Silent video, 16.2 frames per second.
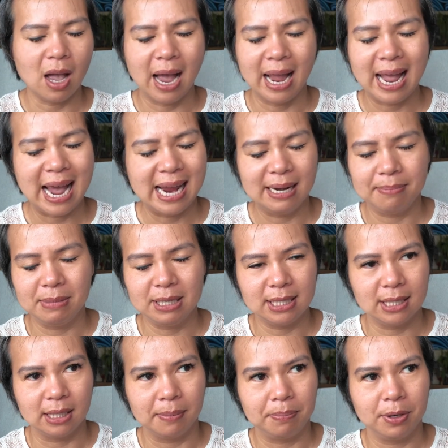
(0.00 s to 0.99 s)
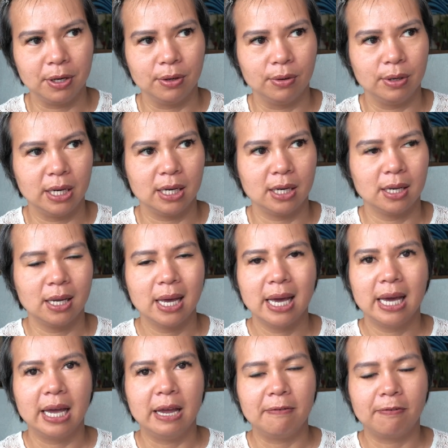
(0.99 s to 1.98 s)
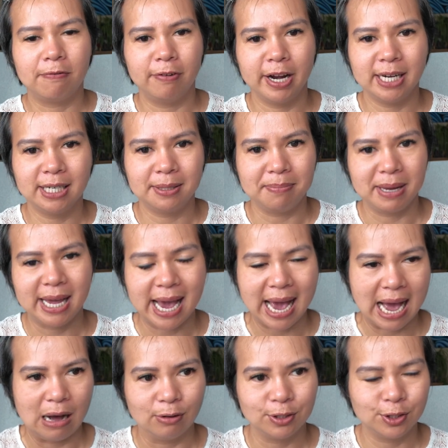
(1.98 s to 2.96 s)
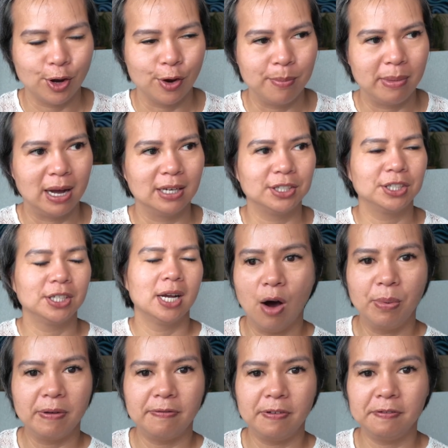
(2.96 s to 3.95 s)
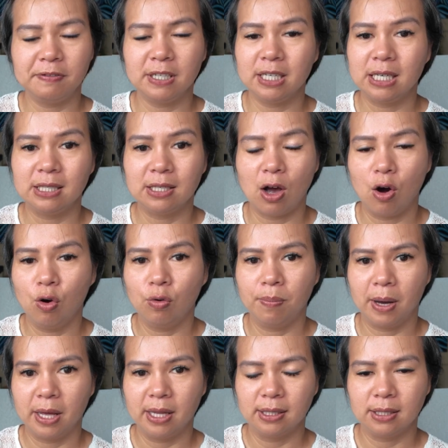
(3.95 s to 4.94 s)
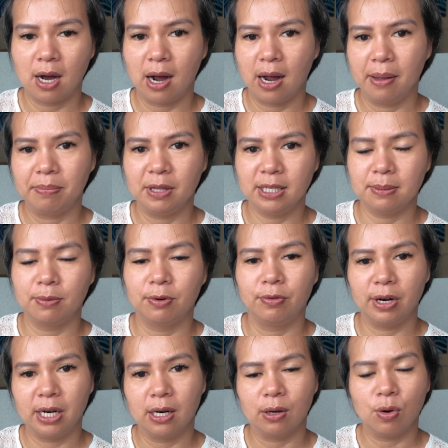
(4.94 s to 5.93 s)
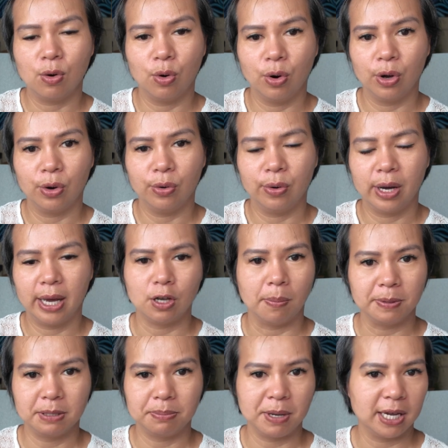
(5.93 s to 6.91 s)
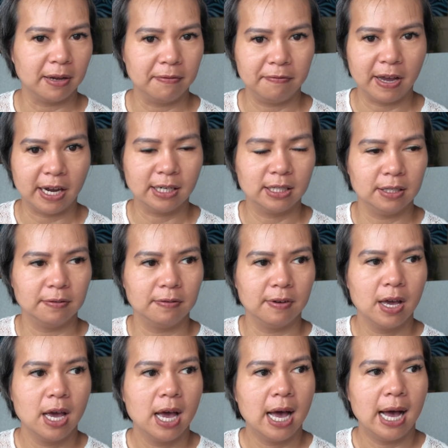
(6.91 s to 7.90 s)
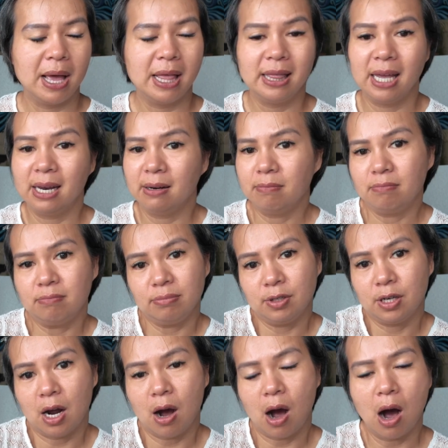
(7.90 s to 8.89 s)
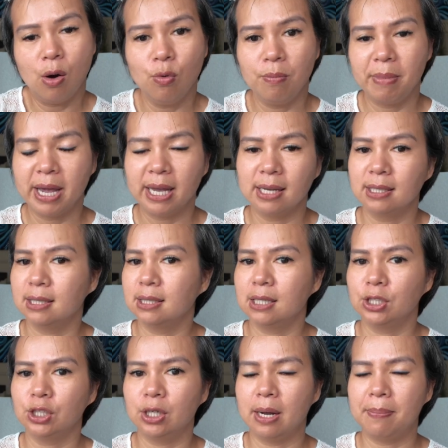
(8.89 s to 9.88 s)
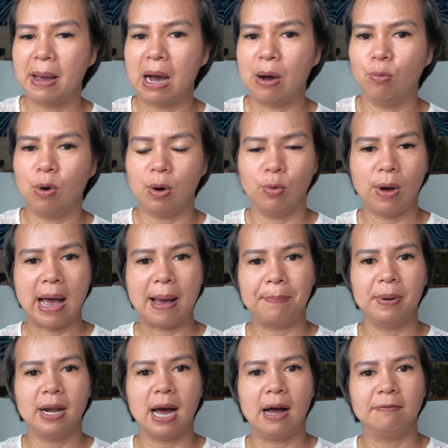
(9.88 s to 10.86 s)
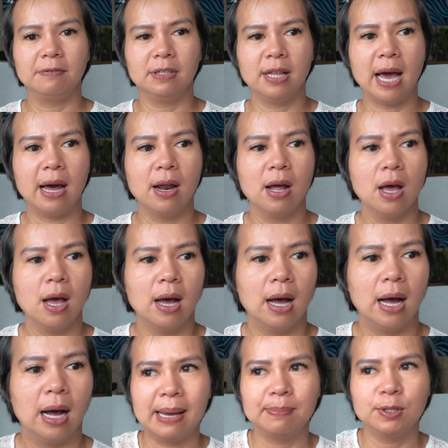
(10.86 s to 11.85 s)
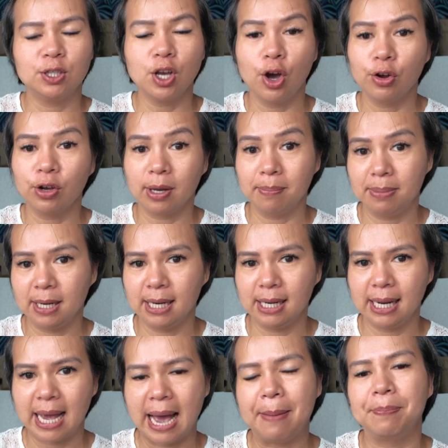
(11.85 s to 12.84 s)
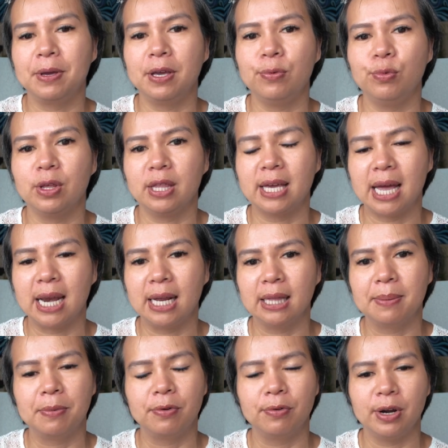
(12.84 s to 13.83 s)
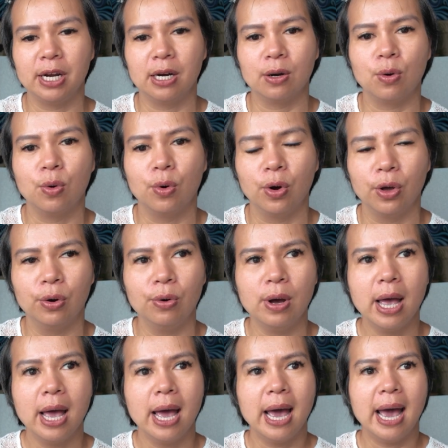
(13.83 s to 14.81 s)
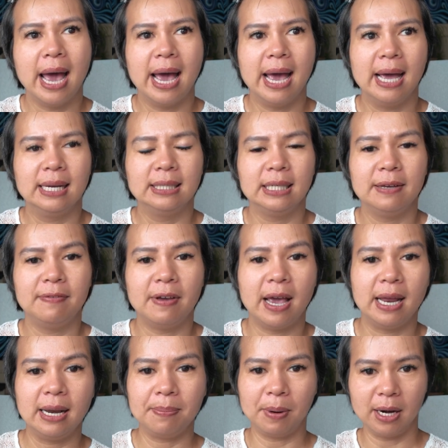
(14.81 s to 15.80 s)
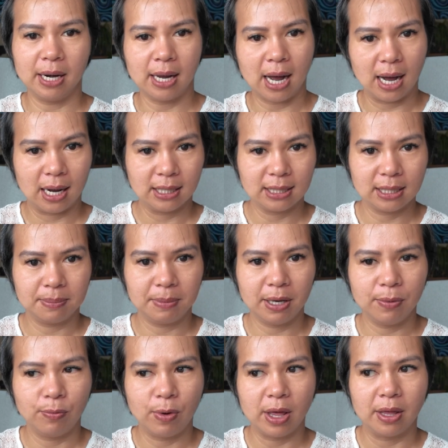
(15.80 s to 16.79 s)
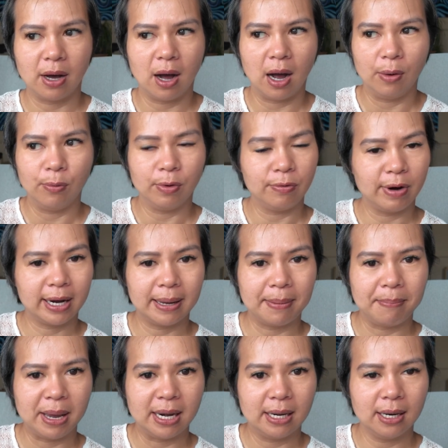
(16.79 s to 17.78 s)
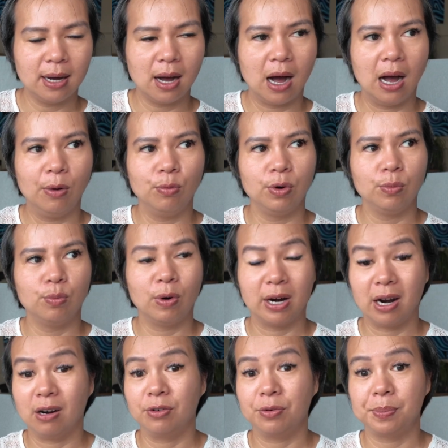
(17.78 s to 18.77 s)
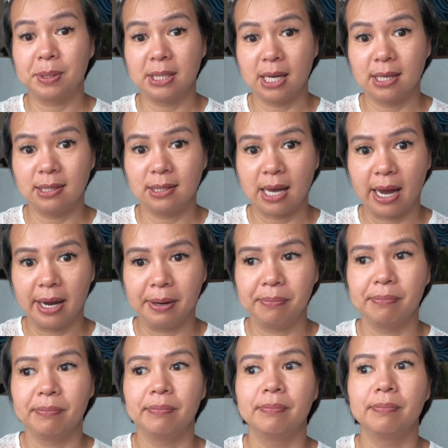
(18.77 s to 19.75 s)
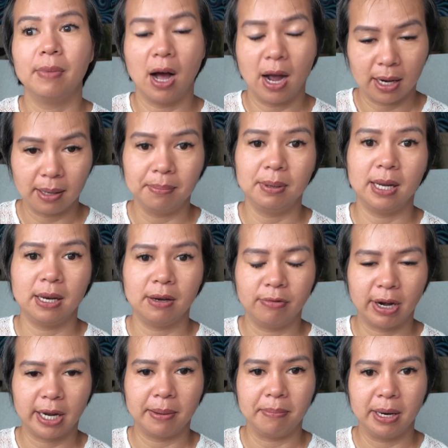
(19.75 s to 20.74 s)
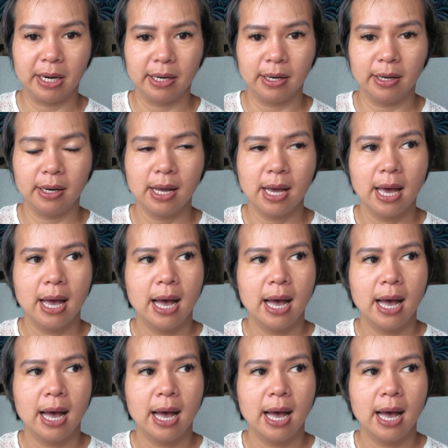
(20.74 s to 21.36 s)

I hate missing a pill. It freaked me out so much. I'll be 50 years old by the time this Mirena coil stops being effective. And then, I will make a decision about what will happen after that. I am so completely happy with getting the Mirena coil. And if anybody asks me whether I would recommend it, I would 100% say I completely recommend it.